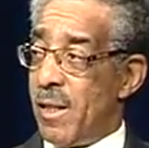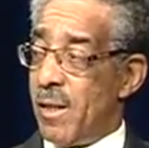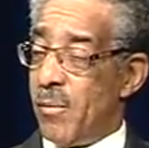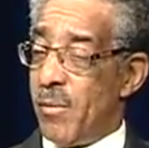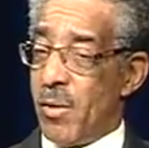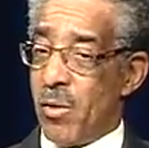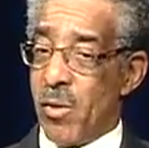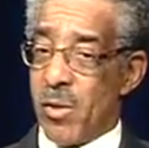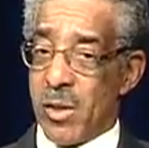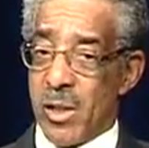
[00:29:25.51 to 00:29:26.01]

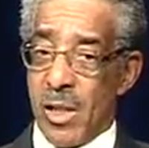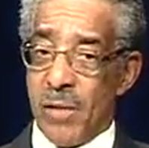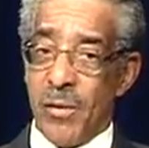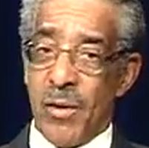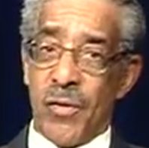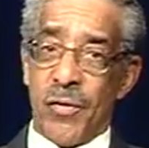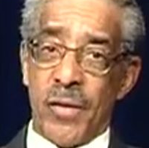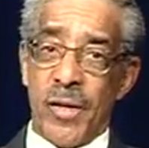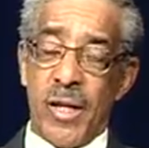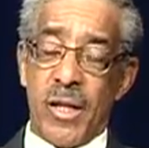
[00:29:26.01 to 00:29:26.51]
Because
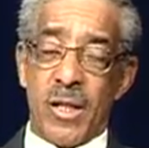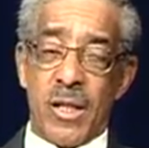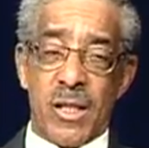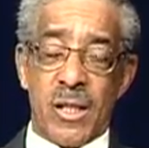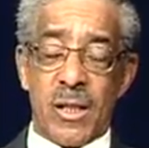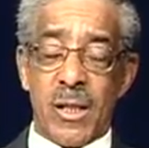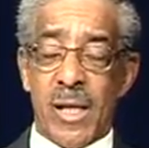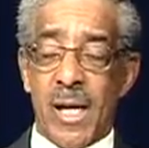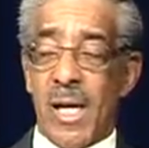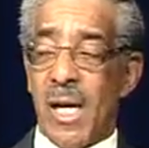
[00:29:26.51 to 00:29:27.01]
everything does
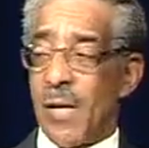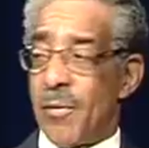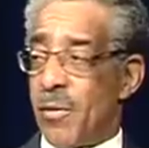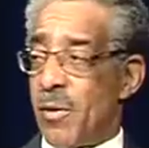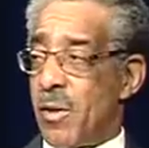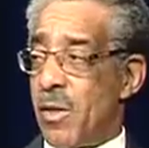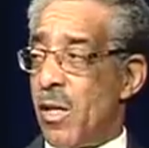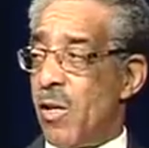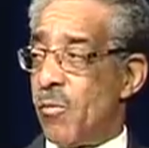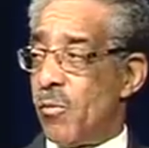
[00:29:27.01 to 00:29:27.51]
not have to
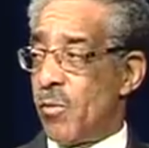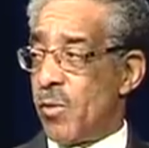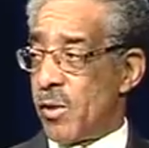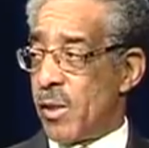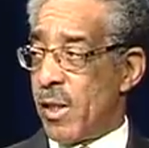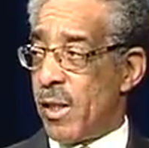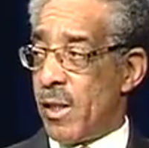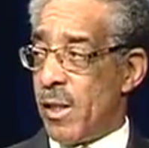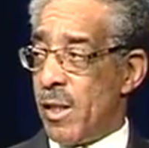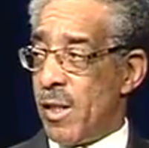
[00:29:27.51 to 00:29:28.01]
come from
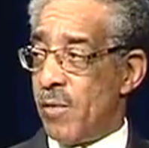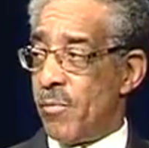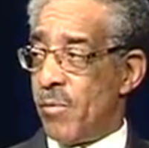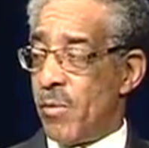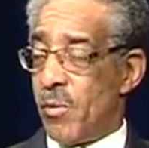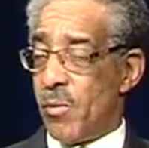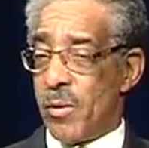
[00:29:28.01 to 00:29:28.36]
state government.